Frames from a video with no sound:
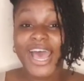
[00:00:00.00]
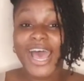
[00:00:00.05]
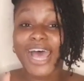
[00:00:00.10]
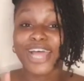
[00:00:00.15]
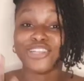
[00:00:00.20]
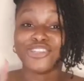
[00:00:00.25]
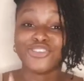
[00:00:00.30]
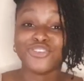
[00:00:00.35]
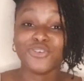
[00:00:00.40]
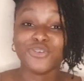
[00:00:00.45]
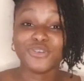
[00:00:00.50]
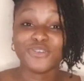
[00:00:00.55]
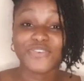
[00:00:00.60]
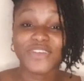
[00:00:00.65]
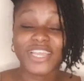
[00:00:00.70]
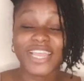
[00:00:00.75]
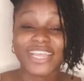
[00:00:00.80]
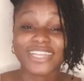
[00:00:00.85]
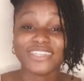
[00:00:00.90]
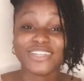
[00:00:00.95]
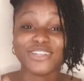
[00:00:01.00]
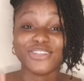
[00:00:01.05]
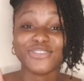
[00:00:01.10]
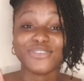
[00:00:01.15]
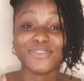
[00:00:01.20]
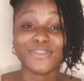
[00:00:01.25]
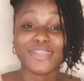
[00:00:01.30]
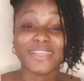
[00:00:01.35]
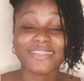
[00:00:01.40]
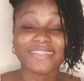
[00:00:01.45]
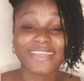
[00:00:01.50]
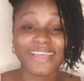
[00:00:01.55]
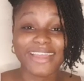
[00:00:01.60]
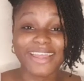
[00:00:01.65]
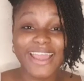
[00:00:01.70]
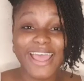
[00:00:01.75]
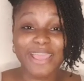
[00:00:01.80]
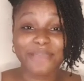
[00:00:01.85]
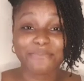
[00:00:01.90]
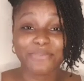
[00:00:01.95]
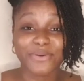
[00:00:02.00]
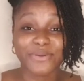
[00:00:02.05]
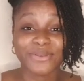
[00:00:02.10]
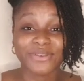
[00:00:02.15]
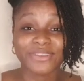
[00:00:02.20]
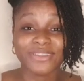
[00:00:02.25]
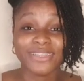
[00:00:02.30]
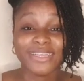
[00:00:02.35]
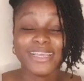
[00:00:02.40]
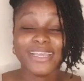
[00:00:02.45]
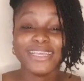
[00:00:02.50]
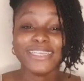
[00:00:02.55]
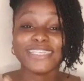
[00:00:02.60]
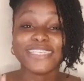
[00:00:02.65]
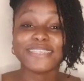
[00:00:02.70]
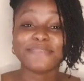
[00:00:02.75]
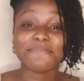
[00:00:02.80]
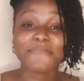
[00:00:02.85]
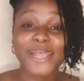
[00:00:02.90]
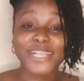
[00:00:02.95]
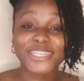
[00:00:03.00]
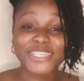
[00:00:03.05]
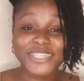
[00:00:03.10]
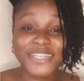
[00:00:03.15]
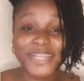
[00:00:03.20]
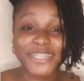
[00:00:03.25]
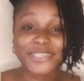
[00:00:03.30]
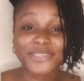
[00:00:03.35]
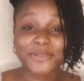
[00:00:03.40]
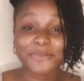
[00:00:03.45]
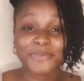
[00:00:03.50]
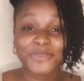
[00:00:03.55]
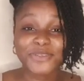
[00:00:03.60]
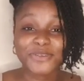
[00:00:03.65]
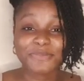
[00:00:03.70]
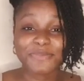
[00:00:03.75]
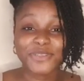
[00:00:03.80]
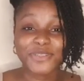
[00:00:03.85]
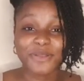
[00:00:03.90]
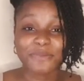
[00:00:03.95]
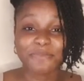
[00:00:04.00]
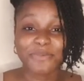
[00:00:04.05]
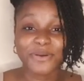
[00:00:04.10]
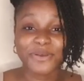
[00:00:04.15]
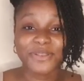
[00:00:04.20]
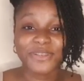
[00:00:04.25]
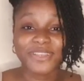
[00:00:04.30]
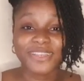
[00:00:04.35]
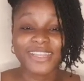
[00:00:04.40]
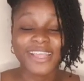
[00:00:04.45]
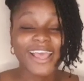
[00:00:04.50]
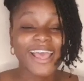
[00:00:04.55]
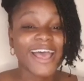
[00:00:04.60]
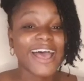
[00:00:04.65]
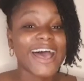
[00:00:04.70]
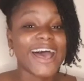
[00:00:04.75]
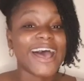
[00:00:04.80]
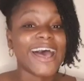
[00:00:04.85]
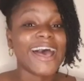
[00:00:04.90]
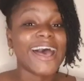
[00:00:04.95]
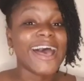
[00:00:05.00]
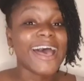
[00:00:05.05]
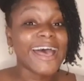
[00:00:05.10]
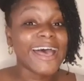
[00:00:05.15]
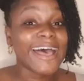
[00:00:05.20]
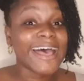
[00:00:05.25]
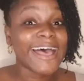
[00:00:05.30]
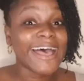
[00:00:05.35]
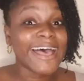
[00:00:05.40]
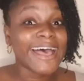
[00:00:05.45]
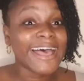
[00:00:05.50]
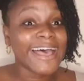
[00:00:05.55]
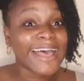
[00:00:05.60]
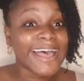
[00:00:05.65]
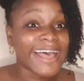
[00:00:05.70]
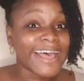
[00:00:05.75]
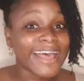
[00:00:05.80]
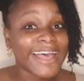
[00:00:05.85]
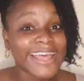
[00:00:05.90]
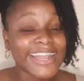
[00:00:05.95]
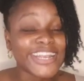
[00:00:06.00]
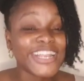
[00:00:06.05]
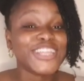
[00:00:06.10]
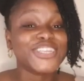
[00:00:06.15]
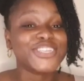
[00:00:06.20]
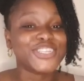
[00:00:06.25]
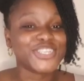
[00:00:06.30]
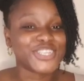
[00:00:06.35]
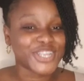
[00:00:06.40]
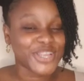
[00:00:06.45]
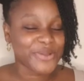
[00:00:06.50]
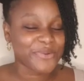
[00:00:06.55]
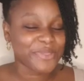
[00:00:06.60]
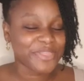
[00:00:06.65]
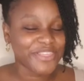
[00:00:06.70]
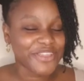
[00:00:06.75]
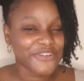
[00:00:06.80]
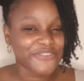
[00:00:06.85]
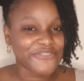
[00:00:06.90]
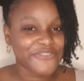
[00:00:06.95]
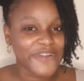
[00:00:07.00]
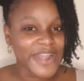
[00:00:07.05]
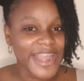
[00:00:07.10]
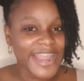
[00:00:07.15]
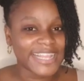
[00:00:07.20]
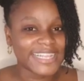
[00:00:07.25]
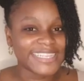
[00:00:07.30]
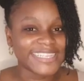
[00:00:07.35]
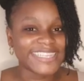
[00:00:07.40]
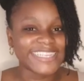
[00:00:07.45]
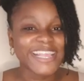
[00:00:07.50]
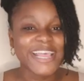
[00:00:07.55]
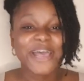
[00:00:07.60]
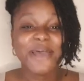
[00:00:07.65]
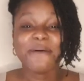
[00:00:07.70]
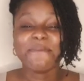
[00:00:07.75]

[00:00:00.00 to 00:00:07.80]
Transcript: And don't forget to hit that like button, smash that subscription button, and share with your friends.